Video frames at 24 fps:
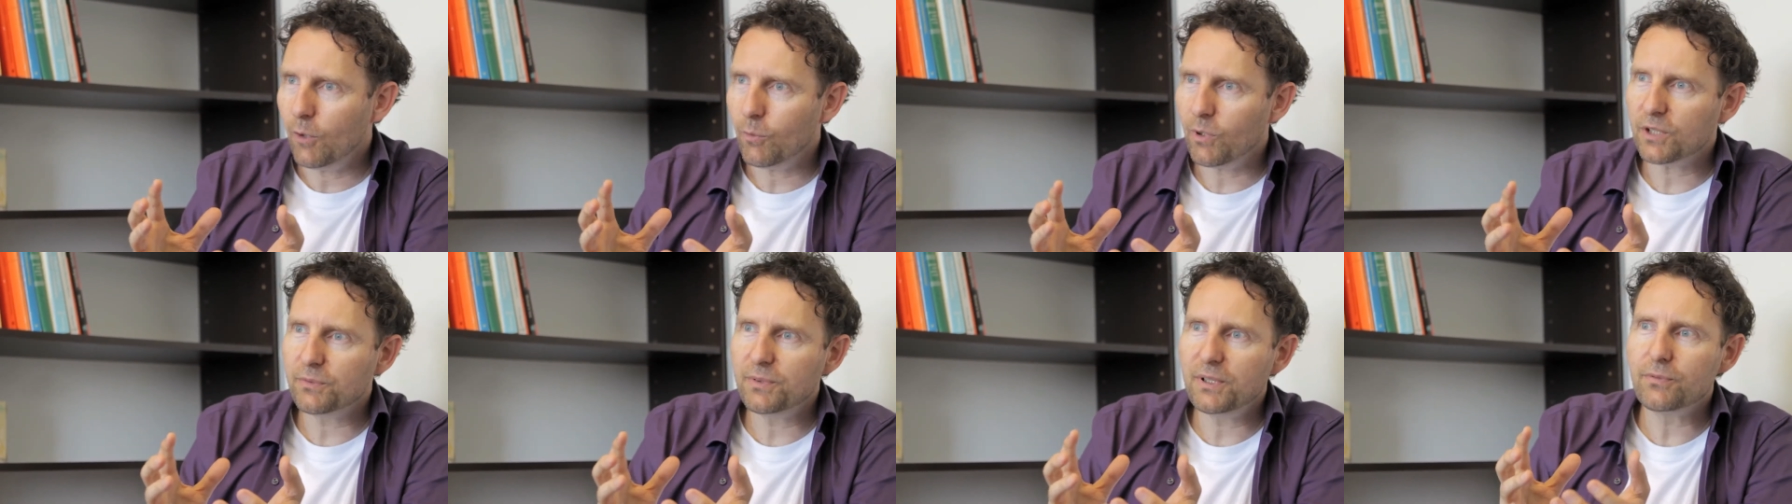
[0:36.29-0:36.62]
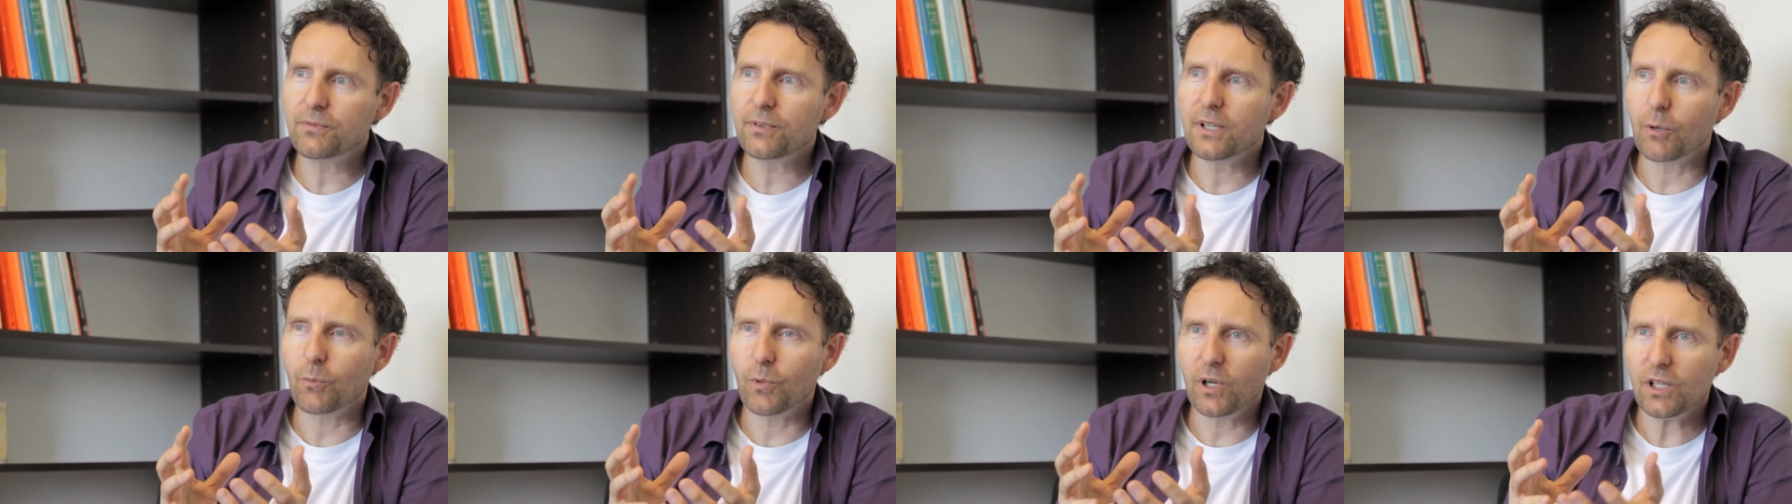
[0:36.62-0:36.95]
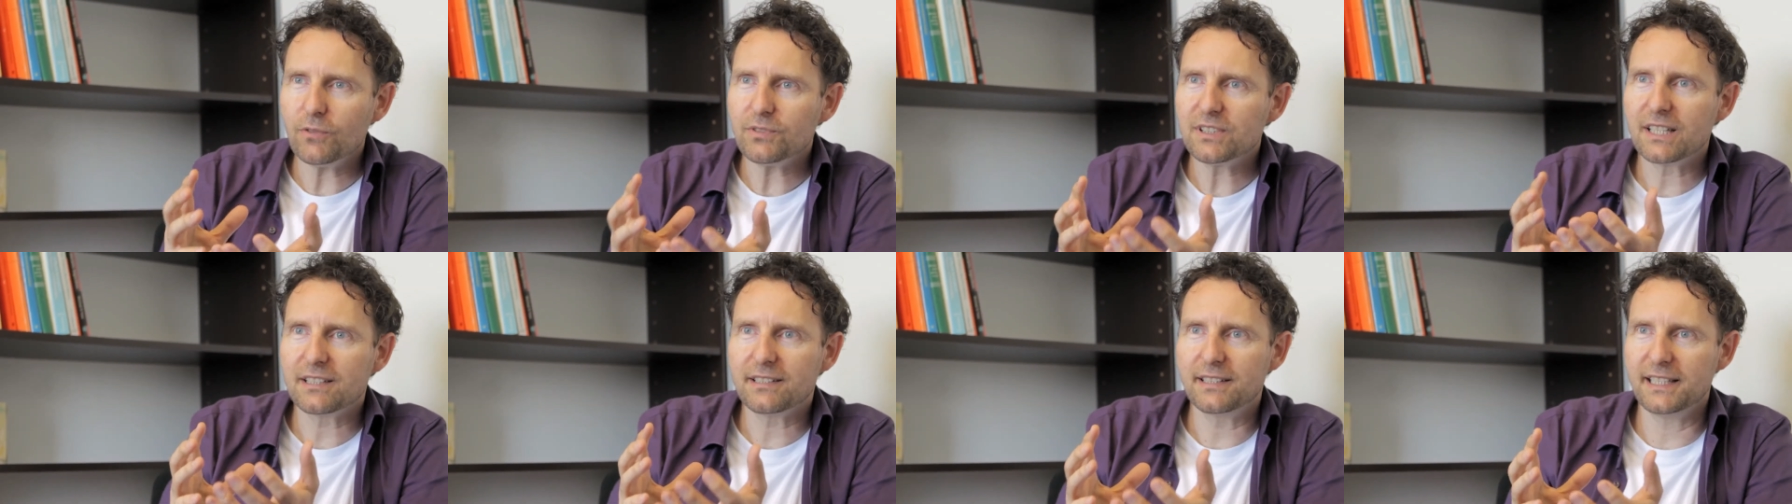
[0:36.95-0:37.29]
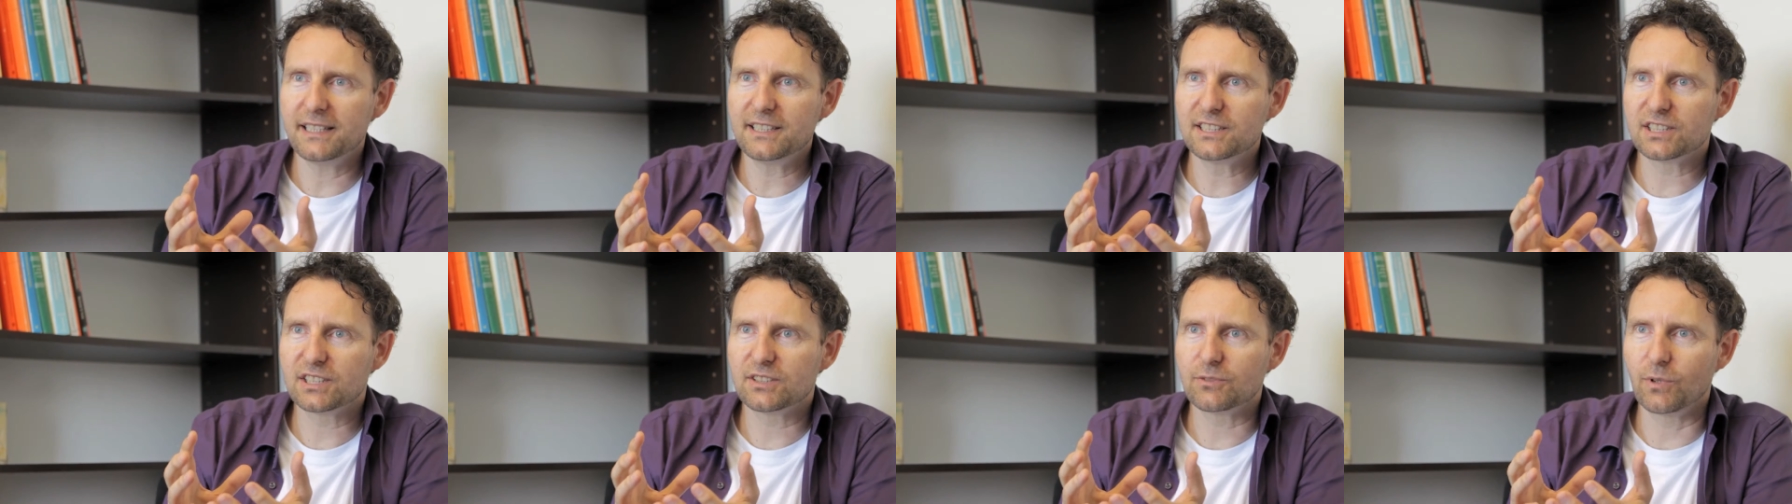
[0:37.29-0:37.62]
What we've, one of the
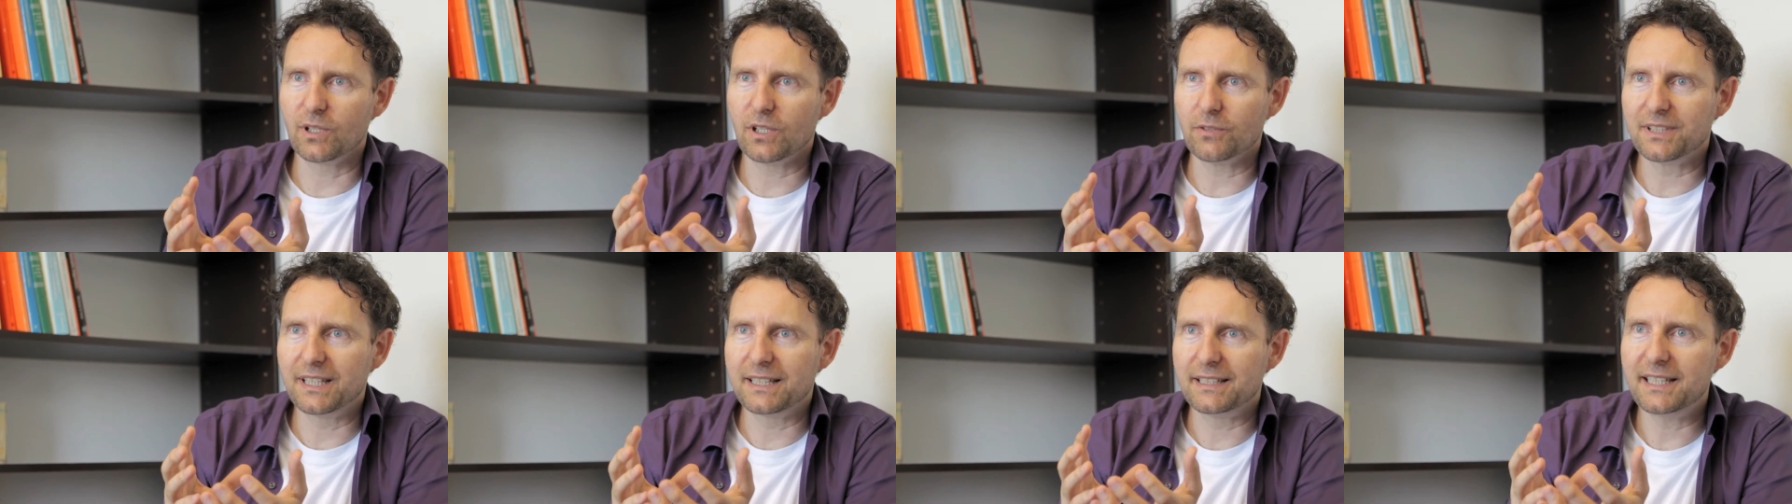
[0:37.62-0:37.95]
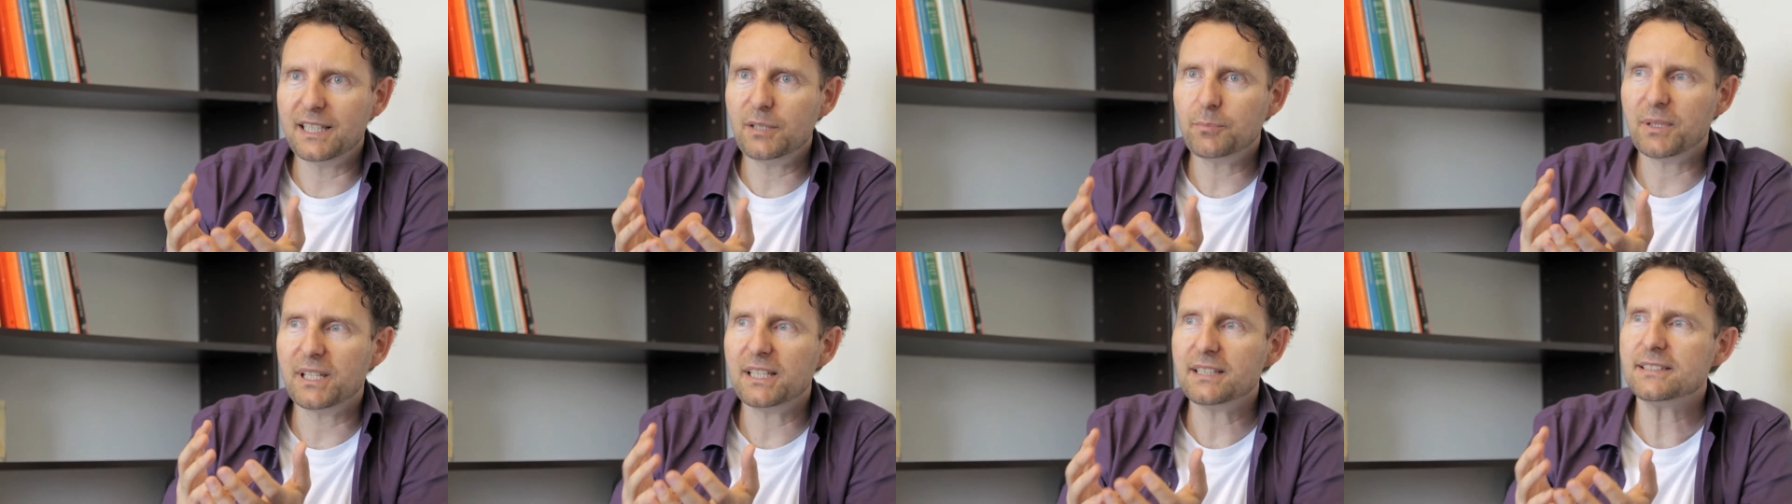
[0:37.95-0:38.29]
things, one of the deep